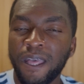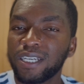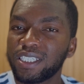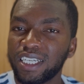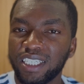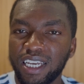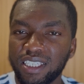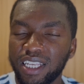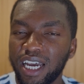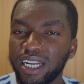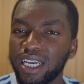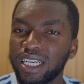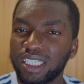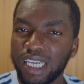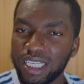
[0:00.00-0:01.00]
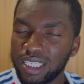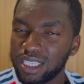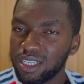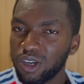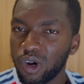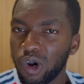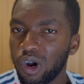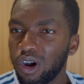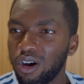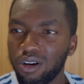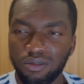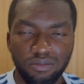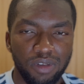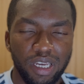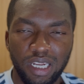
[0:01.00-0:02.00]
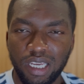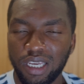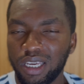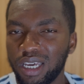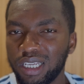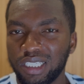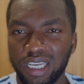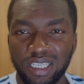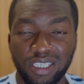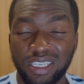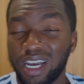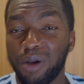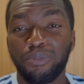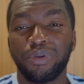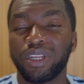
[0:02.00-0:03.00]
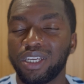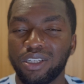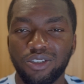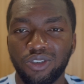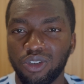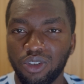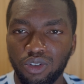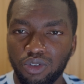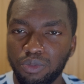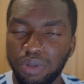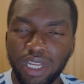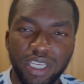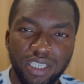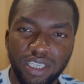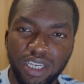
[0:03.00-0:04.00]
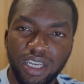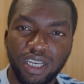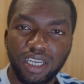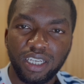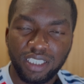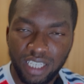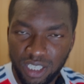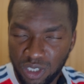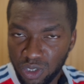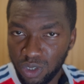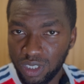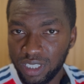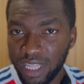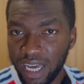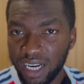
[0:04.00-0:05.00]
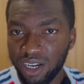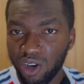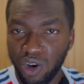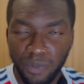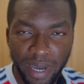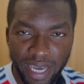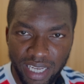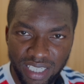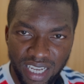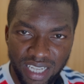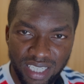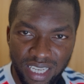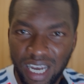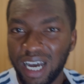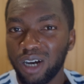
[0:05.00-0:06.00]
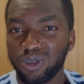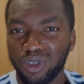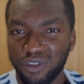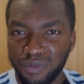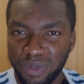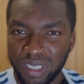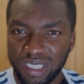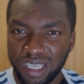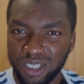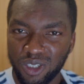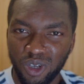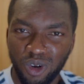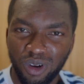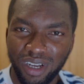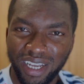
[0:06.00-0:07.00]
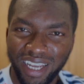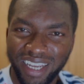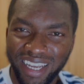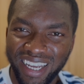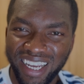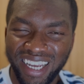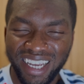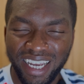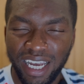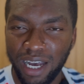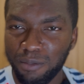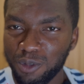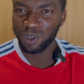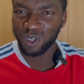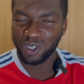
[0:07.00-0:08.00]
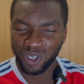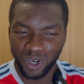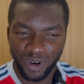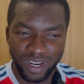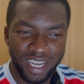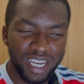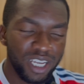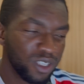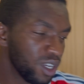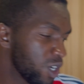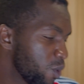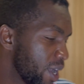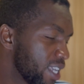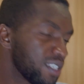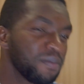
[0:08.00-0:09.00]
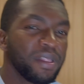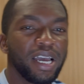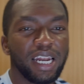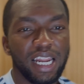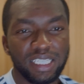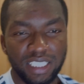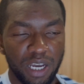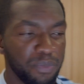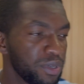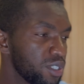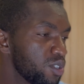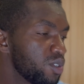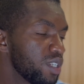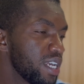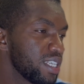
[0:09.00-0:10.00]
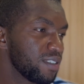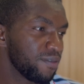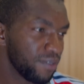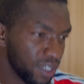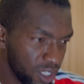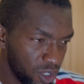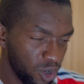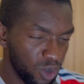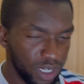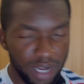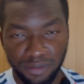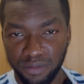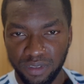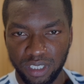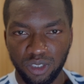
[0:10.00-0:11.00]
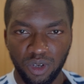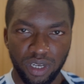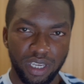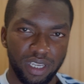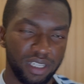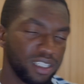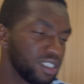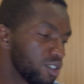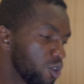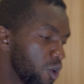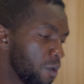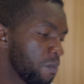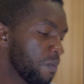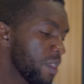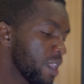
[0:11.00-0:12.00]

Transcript: suggest an agency or any agency company to you, please just note that all my agents are out of business. So I'm so sorry. So anyways, let's jump into today's video. Enough of the talking. So